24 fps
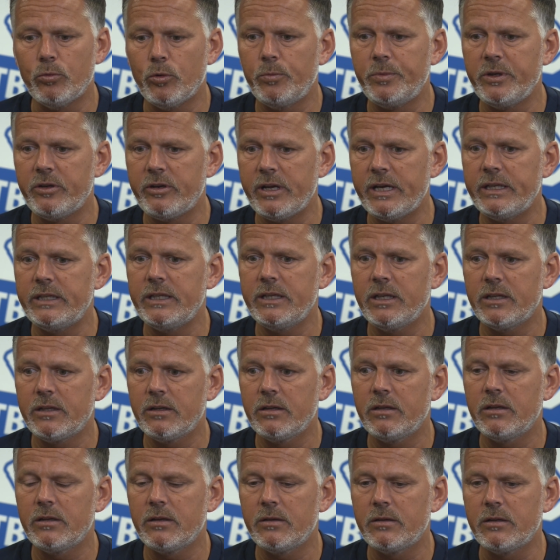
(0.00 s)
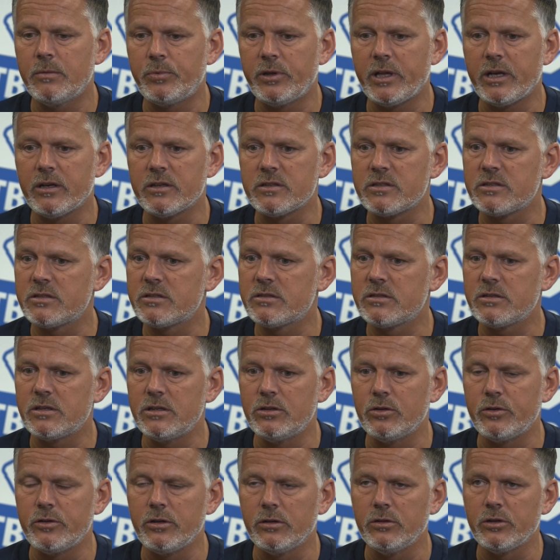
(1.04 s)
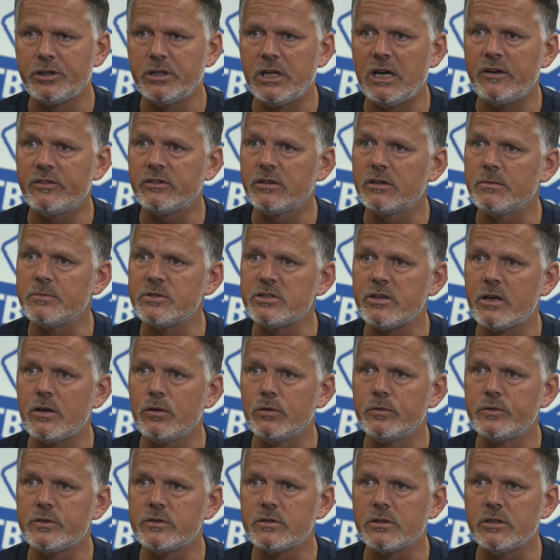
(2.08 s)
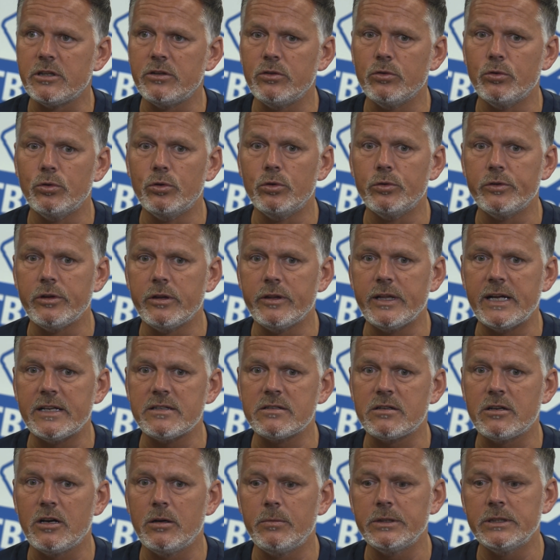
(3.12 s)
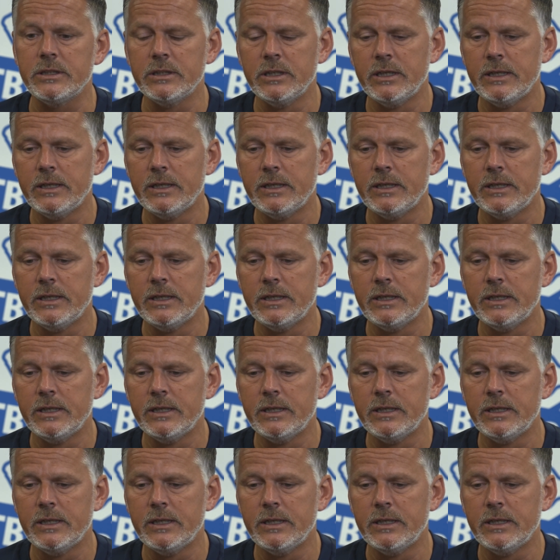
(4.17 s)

we'll be ready, and the players, you know, they're looking after themselves and they know that that's coming.